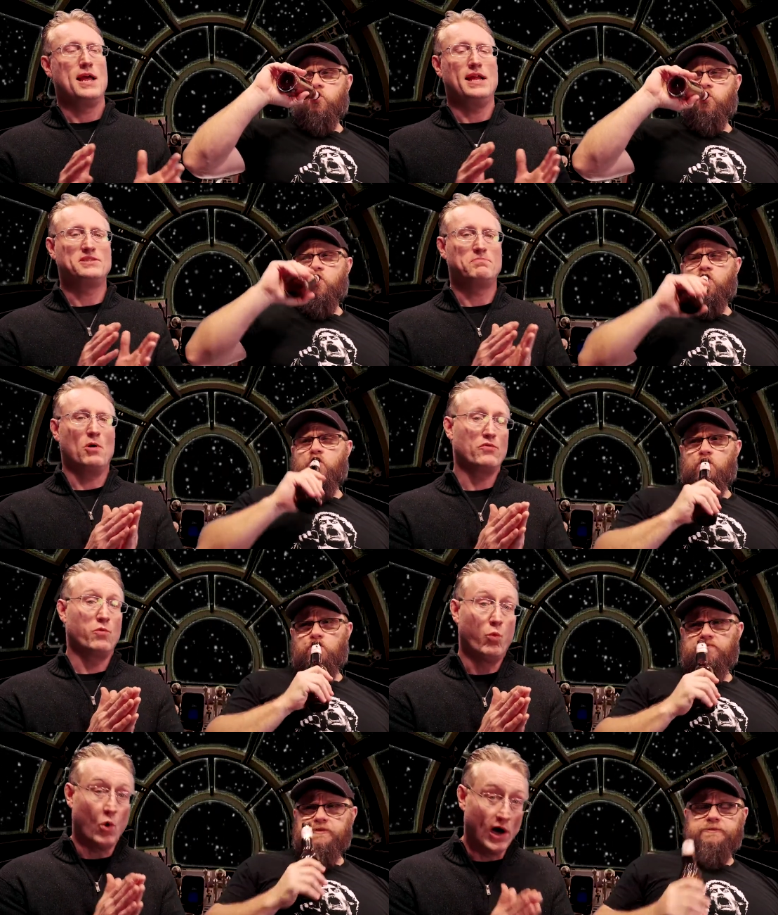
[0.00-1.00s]
Speaker 1: it's both
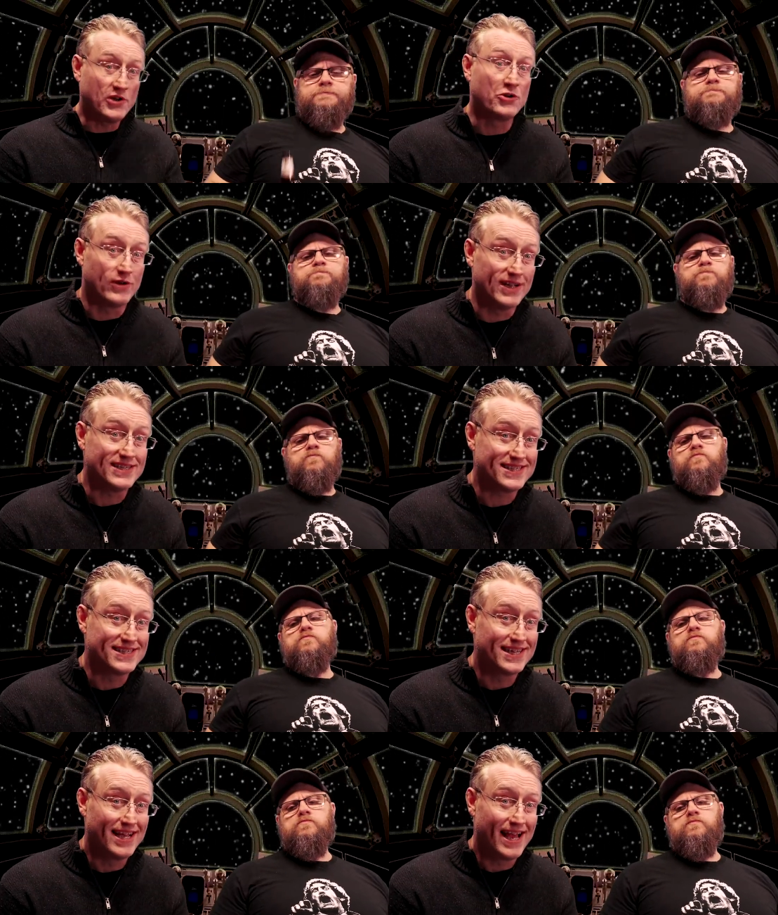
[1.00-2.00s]

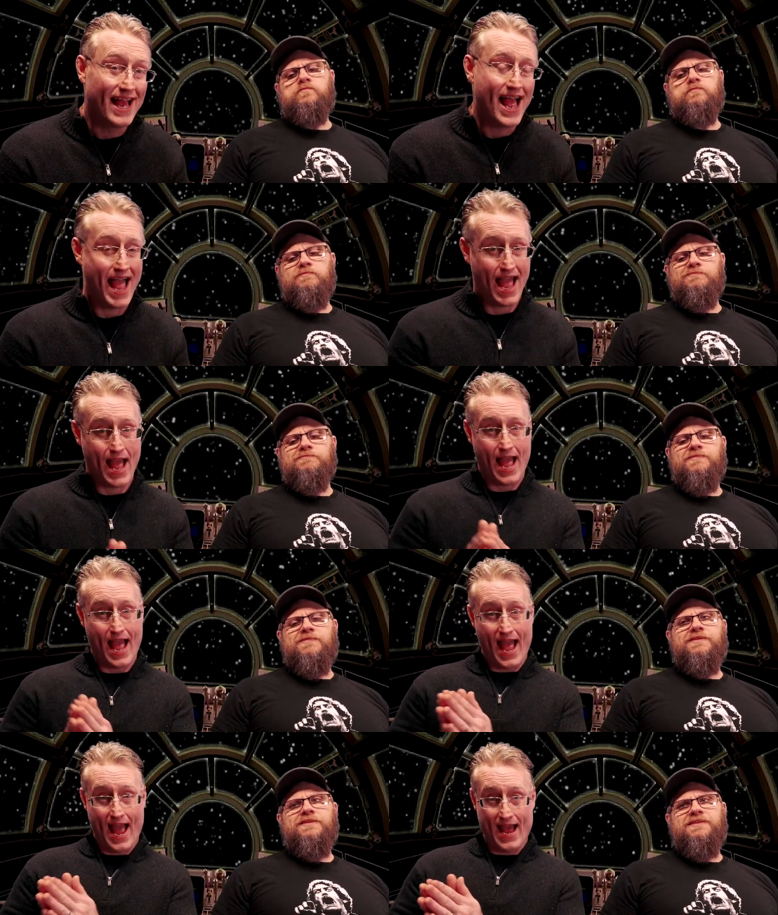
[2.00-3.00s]
wondrous
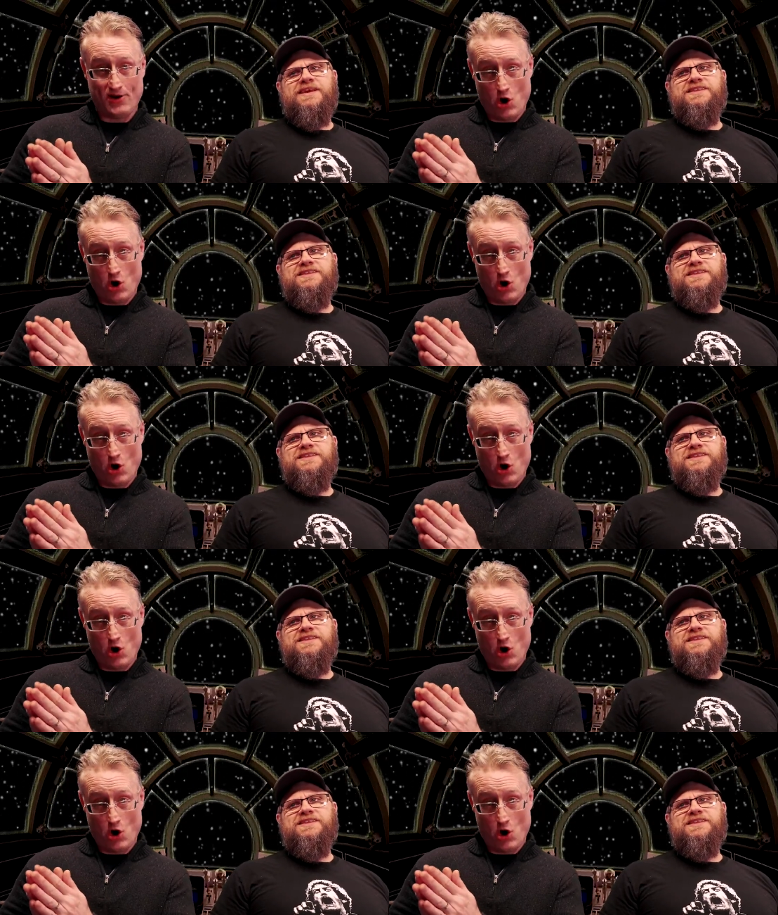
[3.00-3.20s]
and